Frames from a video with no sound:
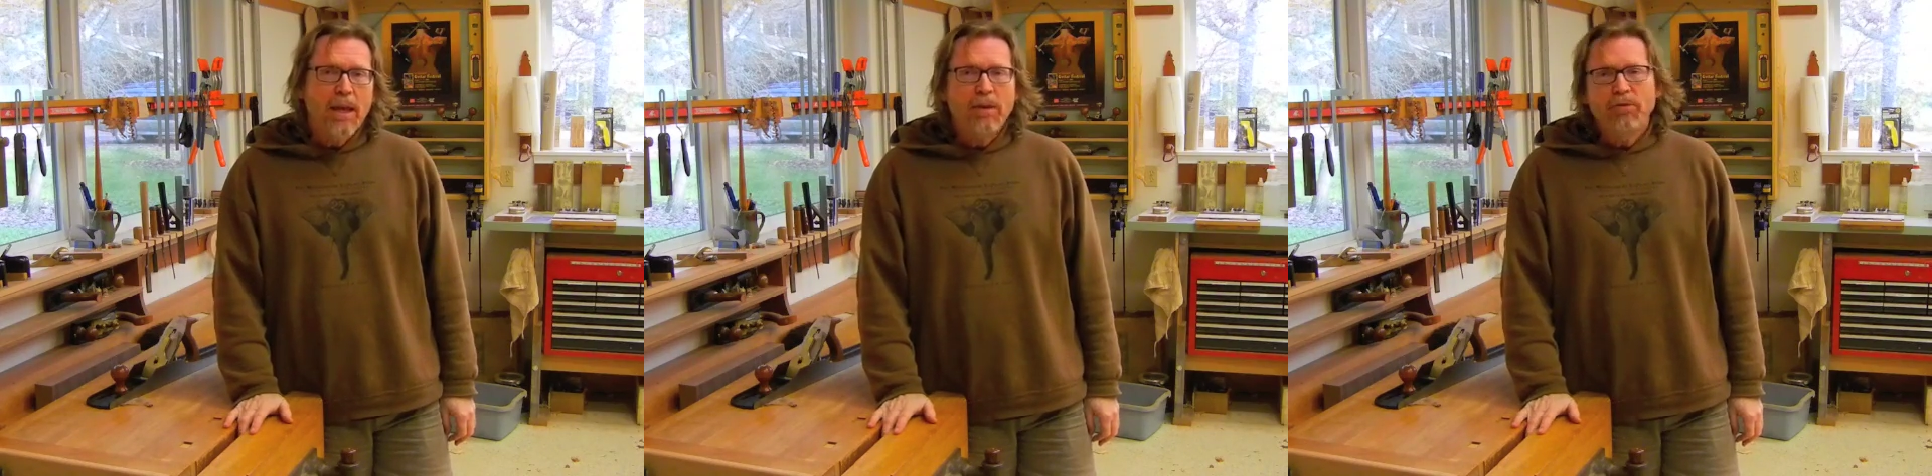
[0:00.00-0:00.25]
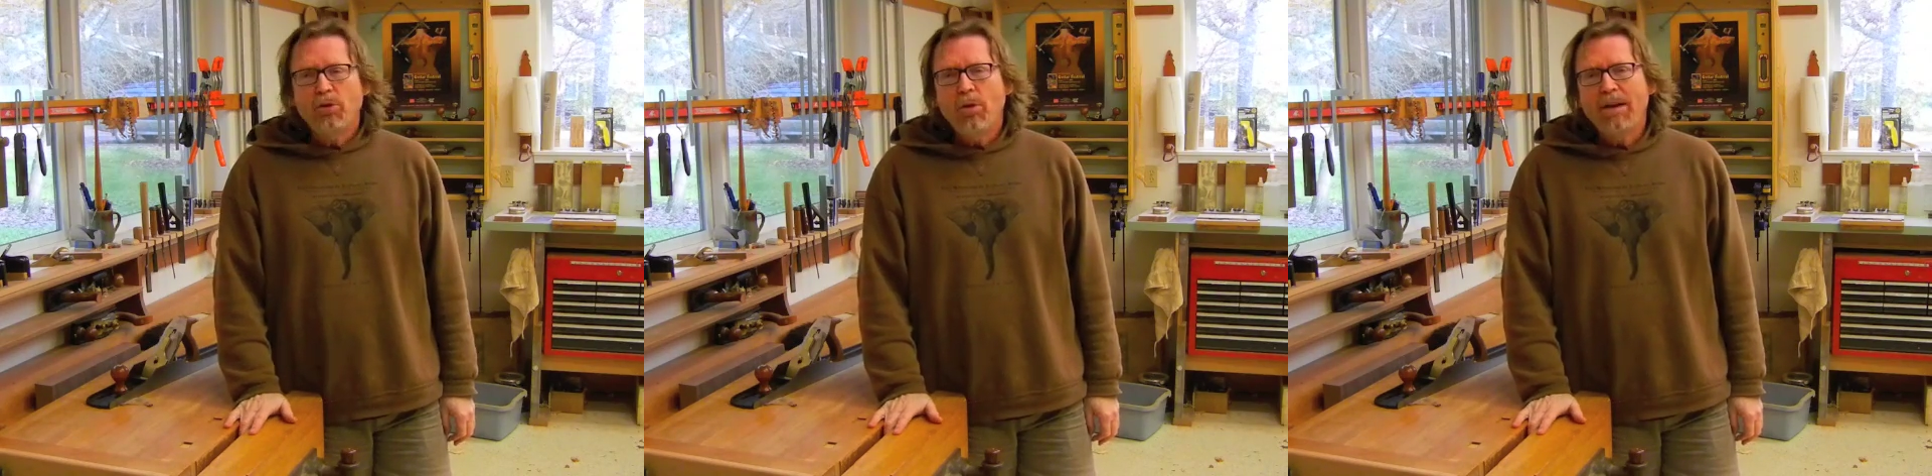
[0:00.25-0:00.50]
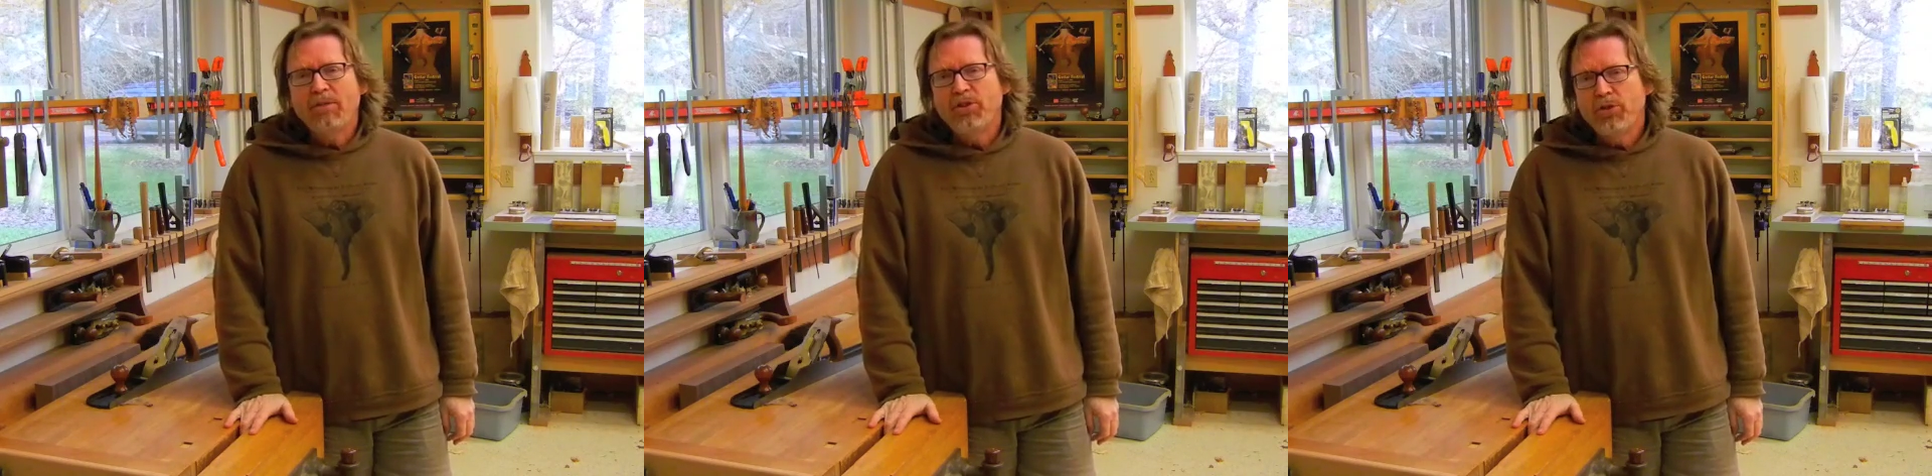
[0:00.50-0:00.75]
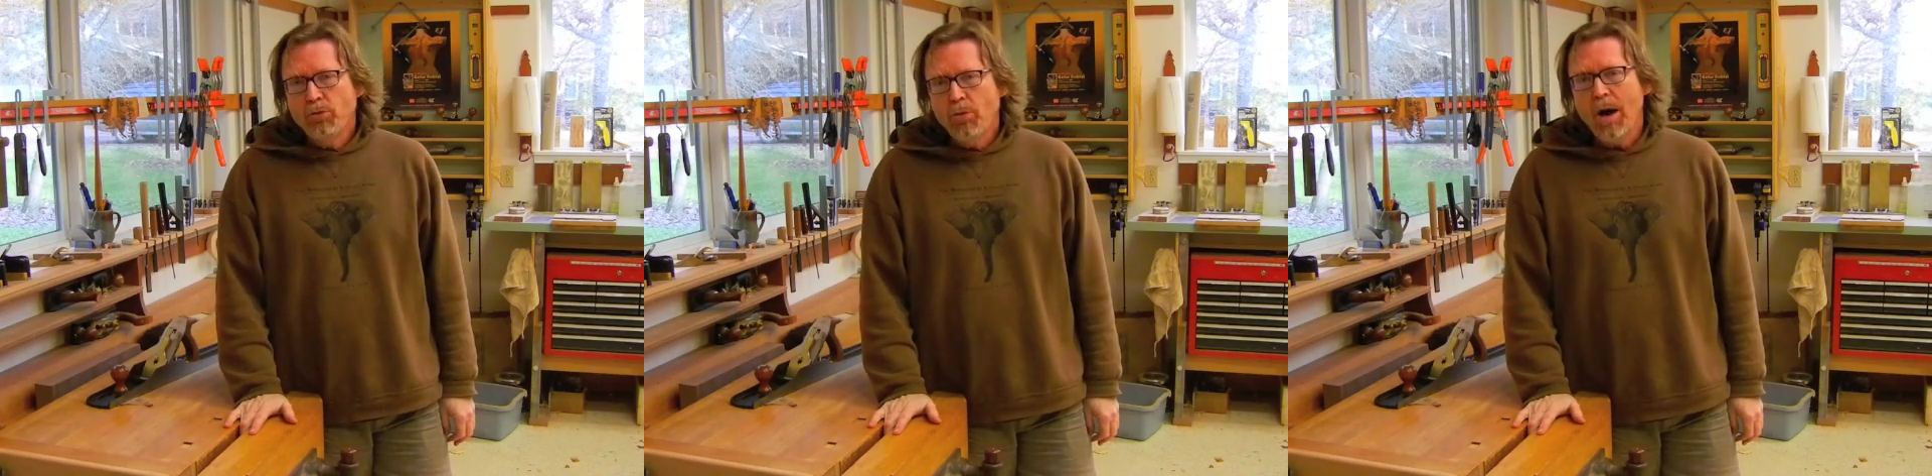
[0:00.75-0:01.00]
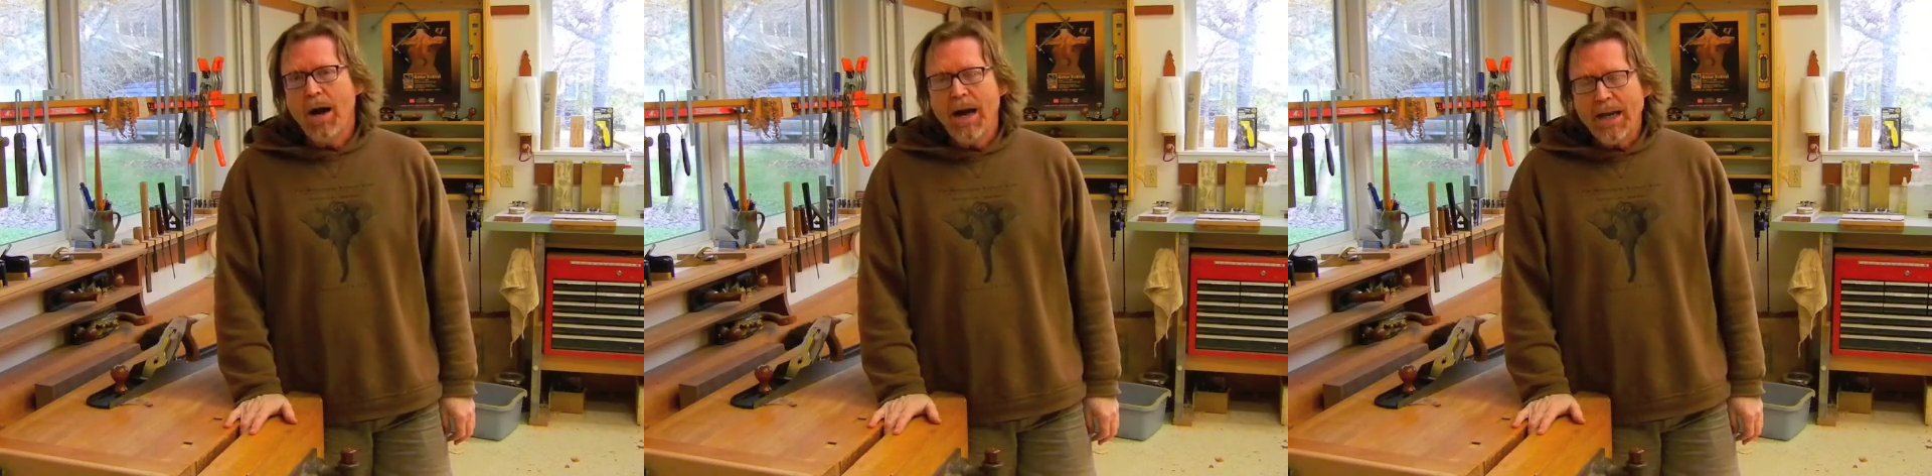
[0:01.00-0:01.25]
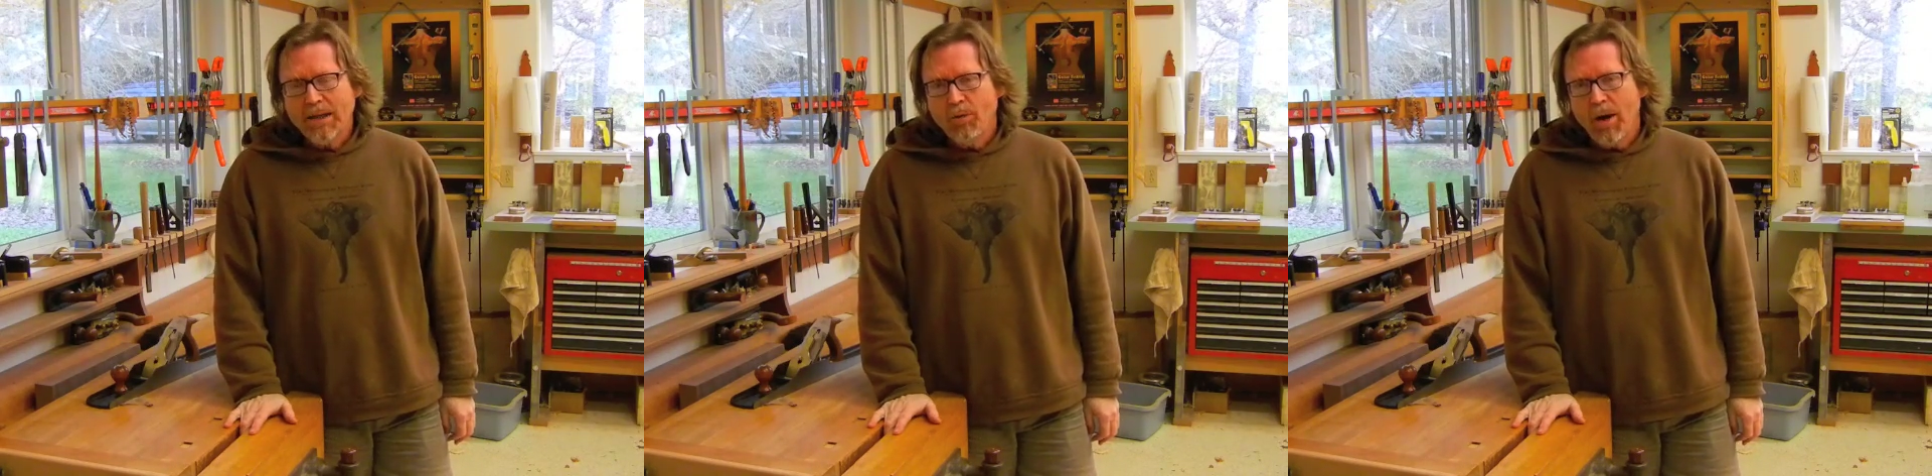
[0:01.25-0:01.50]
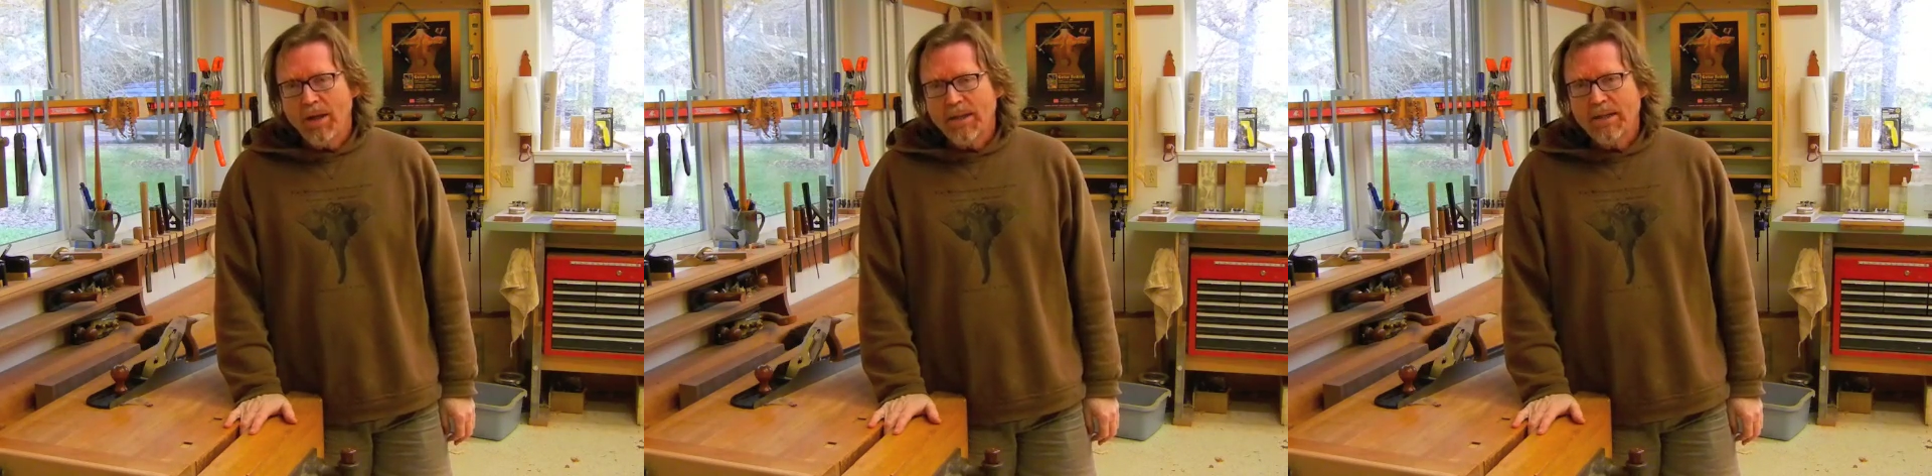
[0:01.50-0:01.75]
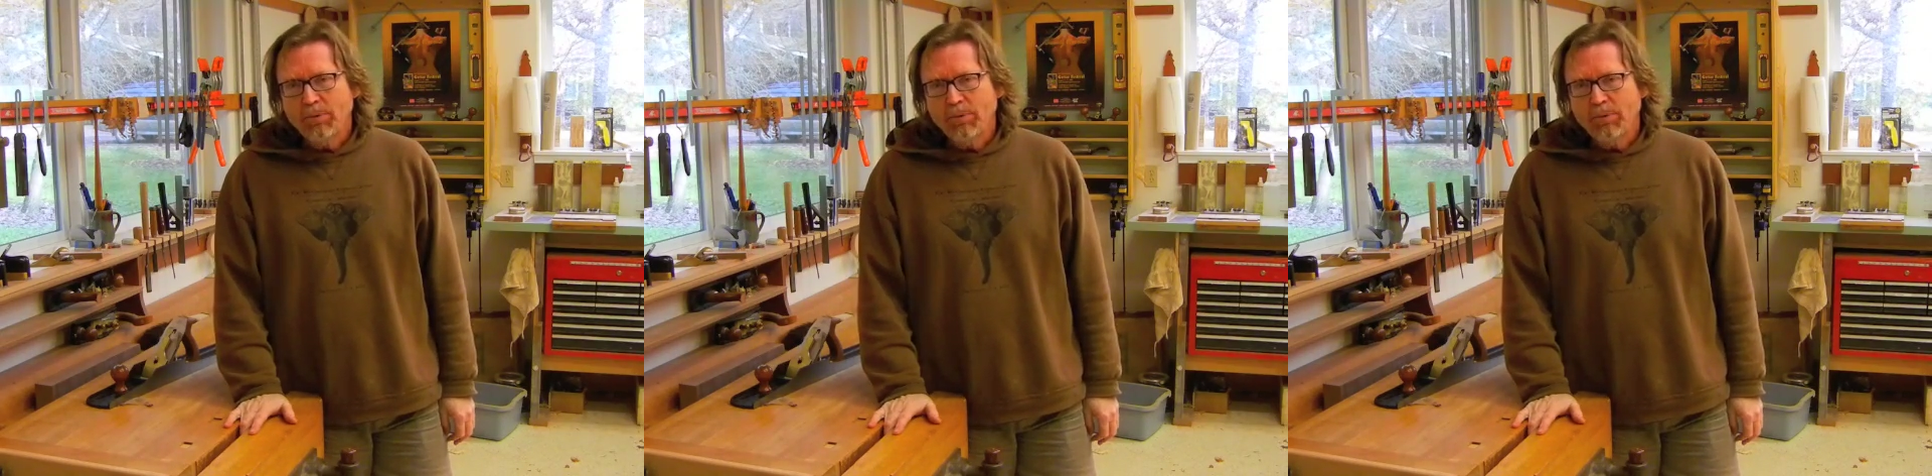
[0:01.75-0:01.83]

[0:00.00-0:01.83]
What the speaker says: if you have a new high-quality